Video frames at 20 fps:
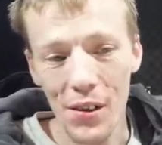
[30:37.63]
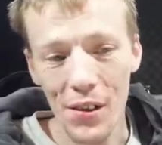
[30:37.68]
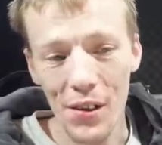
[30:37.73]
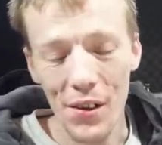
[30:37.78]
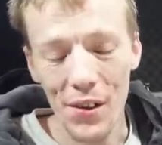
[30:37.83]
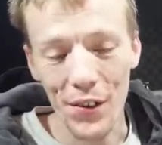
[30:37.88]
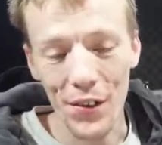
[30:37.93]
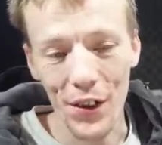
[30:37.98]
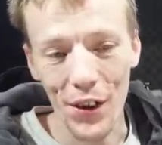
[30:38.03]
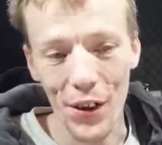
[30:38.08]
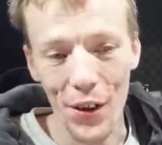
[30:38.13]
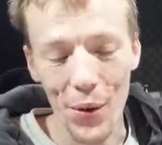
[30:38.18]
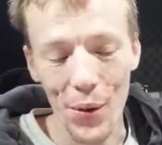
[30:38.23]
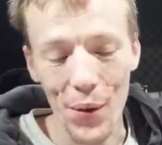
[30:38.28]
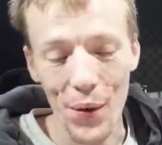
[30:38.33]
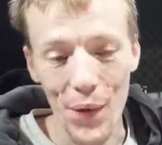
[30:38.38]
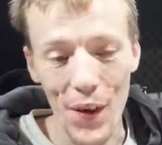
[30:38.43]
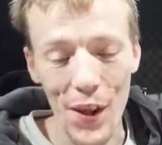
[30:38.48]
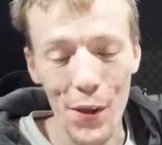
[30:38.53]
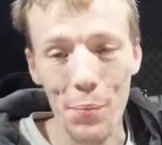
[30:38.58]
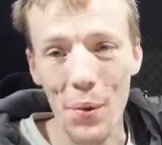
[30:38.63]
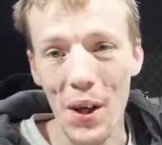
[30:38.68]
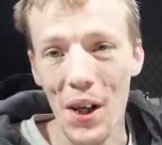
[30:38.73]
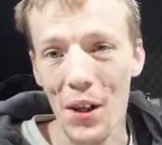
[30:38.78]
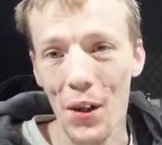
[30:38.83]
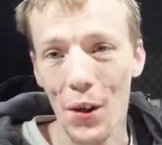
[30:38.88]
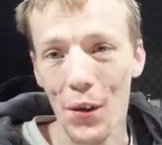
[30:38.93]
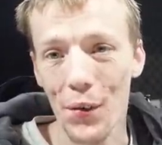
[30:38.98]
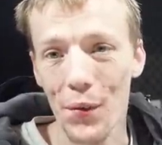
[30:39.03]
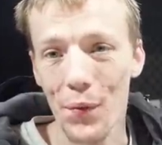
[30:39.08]
So this being
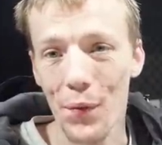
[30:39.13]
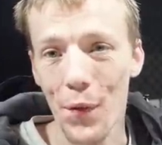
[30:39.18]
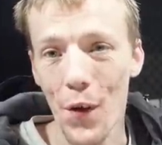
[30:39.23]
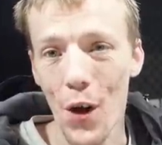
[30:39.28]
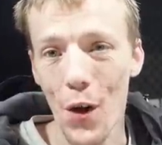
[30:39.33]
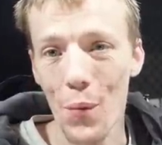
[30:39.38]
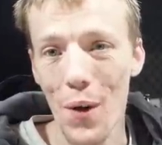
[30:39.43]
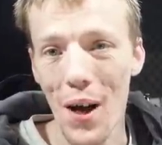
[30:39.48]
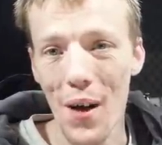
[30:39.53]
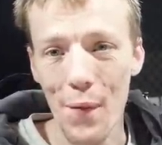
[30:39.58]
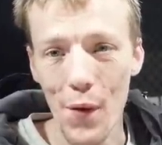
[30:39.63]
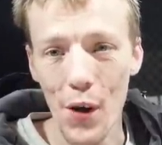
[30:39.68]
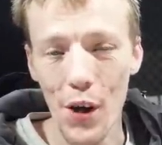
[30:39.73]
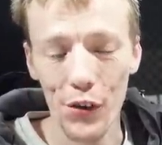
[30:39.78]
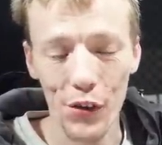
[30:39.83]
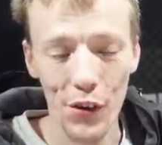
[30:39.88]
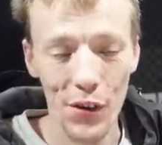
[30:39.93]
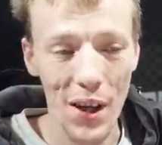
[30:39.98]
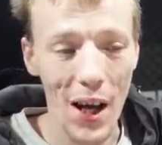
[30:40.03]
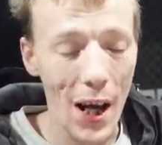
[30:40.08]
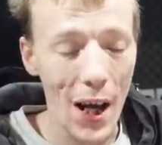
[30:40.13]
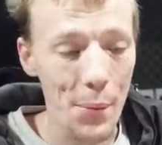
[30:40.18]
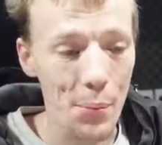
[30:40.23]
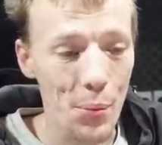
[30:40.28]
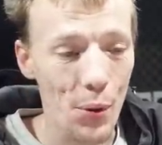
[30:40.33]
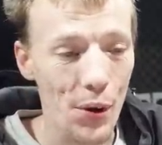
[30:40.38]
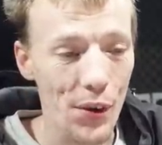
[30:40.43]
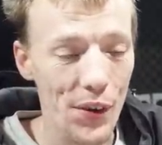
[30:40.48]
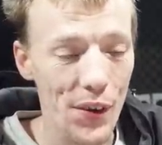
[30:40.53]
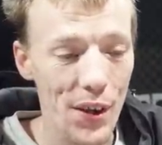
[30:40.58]
on firmware version
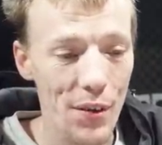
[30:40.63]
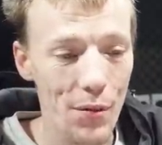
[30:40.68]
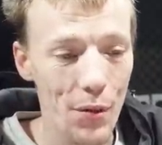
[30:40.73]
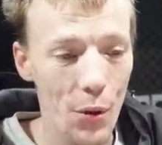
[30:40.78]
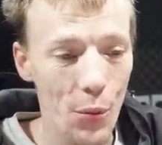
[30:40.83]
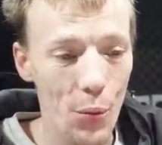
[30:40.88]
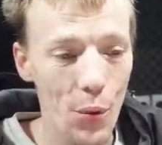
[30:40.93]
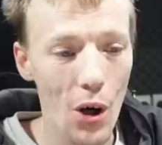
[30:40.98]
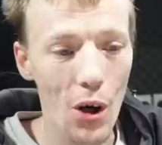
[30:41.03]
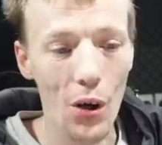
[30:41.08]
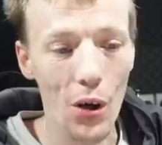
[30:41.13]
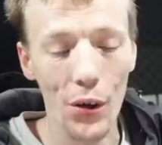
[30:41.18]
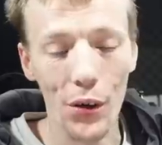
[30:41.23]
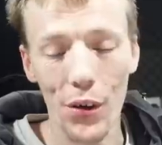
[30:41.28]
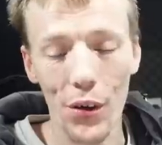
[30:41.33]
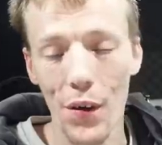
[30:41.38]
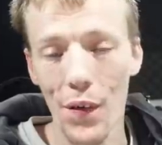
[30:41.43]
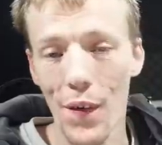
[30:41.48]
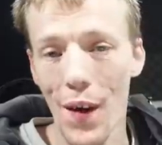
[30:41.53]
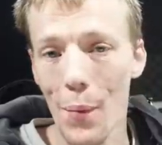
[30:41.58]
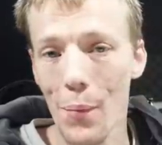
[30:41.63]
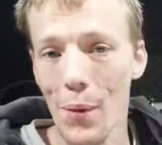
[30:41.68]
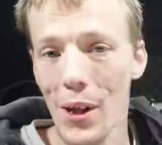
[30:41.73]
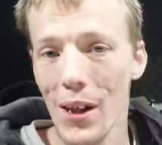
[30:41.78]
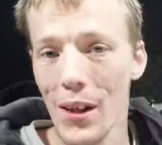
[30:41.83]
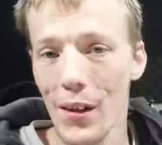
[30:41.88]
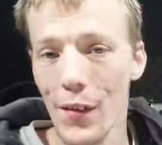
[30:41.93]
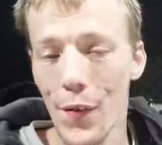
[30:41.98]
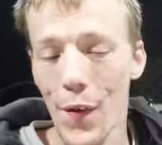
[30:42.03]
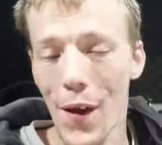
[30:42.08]
8.01, that
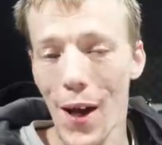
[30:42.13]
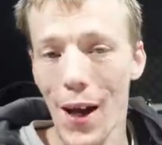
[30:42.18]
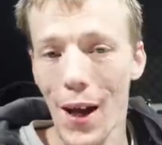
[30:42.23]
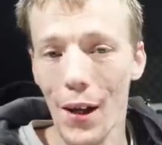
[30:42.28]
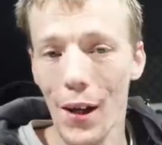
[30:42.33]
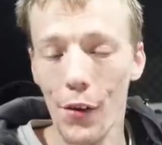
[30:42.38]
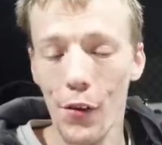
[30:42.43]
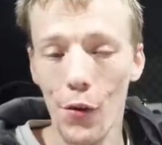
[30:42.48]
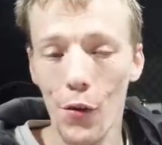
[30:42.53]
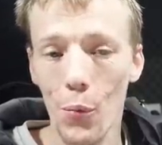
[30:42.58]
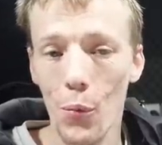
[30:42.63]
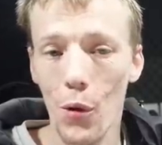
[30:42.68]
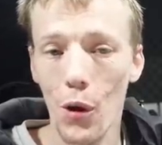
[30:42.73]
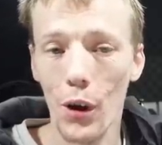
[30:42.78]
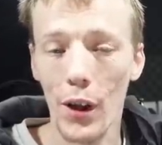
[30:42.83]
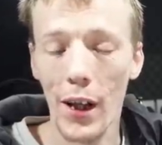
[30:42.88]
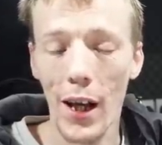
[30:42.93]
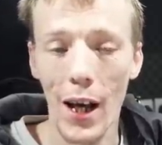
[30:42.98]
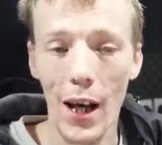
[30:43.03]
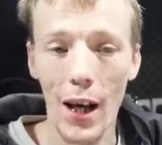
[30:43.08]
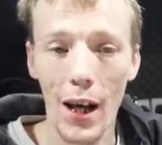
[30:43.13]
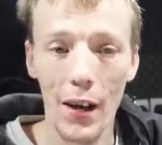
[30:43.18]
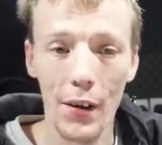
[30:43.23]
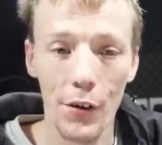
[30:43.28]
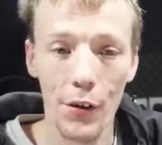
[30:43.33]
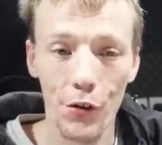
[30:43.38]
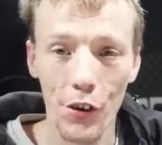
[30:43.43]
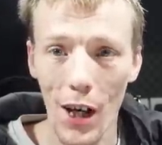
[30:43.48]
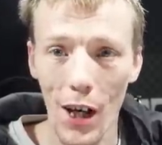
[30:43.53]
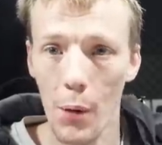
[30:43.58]
means that someone
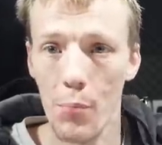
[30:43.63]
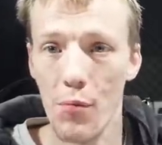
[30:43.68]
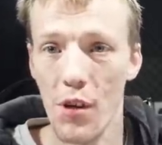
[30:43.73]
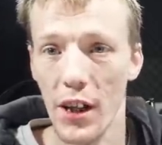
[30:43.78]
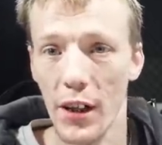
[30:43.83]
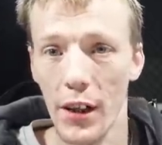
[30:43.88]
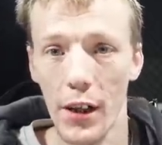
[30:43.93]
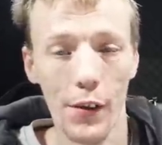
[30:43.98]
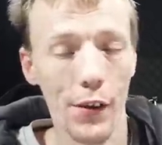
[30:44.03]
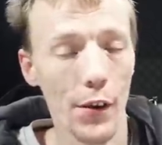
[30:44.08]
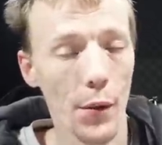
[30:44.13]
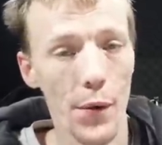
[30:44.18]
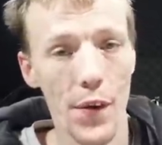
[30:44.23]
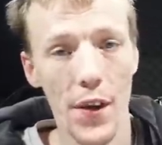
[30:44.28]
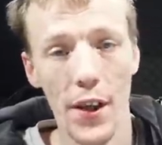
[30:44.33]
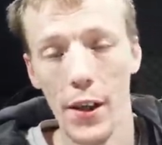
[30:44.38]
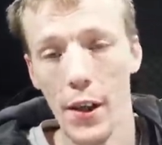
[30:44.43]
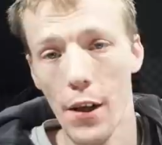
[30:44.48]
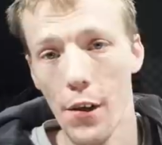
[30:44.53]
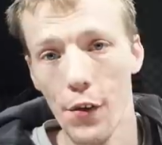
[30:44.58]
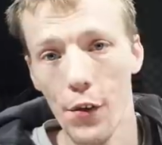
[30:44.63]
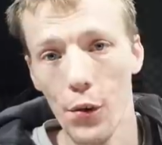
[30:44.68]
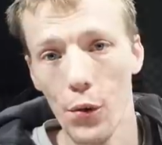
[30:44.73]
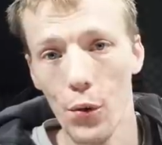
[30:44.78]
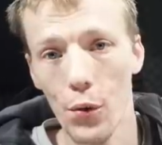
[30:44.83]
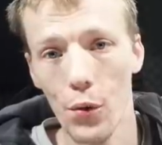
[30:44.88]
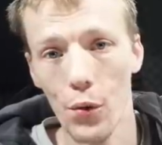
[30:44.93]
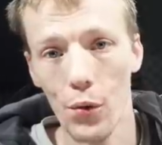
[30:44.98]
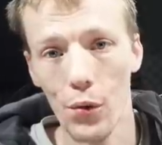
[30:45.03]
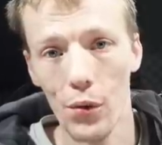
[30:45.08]
can jailbreak it so they can
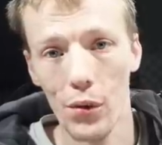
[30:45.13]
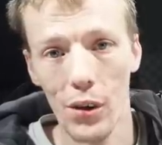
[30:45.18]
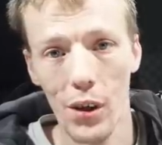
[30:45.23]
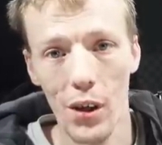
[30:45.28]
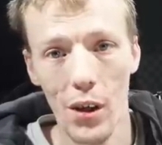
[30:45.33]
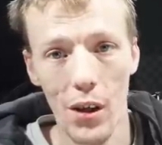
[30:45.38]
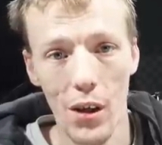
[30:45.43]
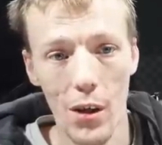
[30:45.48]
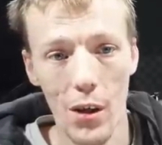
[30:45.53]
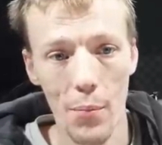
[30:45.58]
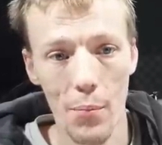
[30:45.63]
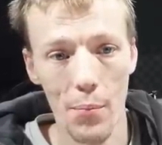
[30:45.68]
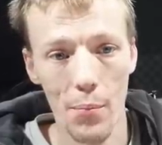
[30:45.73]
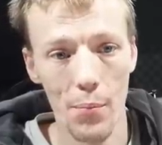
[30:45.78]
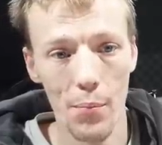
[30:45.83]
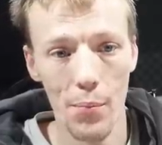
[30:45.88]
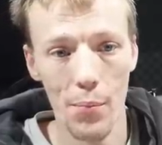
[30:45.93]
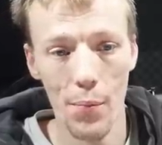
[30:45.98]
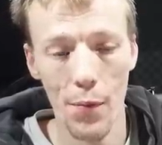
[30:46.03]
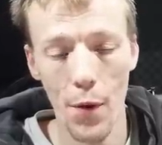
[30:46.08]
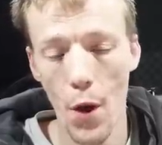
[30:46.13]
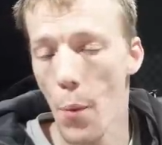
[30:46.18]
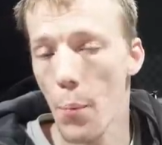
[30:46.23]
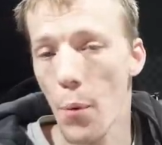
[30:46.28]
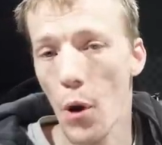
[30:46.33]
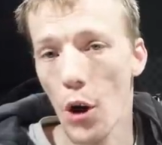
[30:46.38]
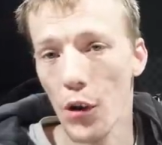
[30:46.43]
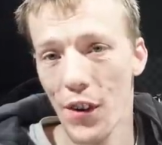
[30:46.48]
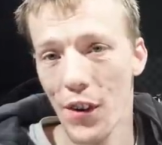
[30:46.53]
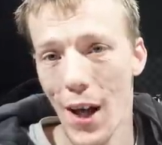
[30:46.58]
install um,
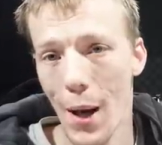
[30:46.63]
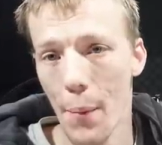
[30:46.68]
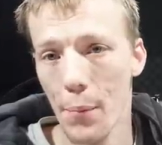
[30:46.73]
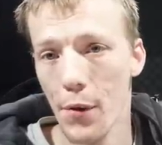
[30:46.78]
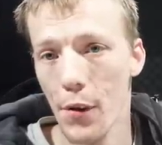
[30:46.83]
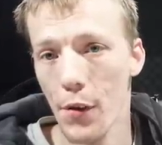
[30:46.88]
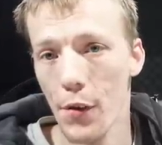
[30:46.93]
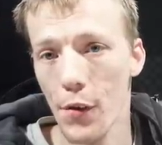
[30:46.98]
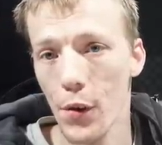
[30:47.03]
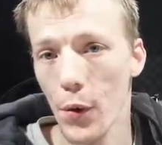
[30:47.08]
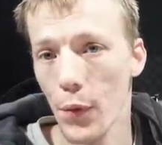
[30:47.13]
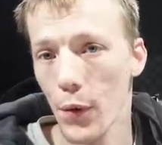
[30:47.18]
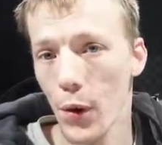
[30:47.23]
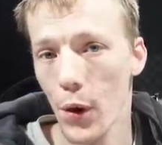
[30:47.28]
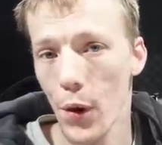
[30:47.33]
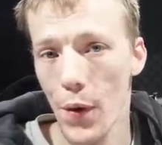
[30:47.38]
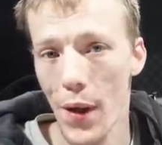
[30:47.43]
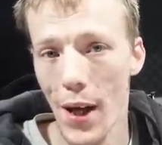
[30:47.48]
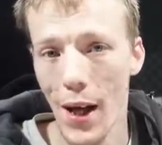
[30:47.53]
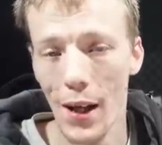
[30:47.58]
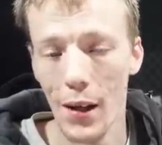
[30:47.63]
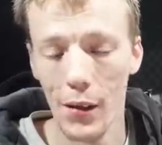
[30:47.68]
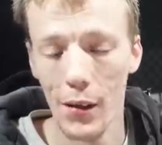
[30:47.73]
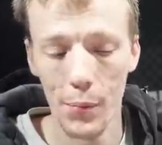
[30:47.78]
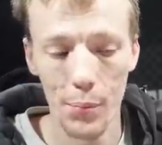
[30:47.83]
third-party apps and stuff like that.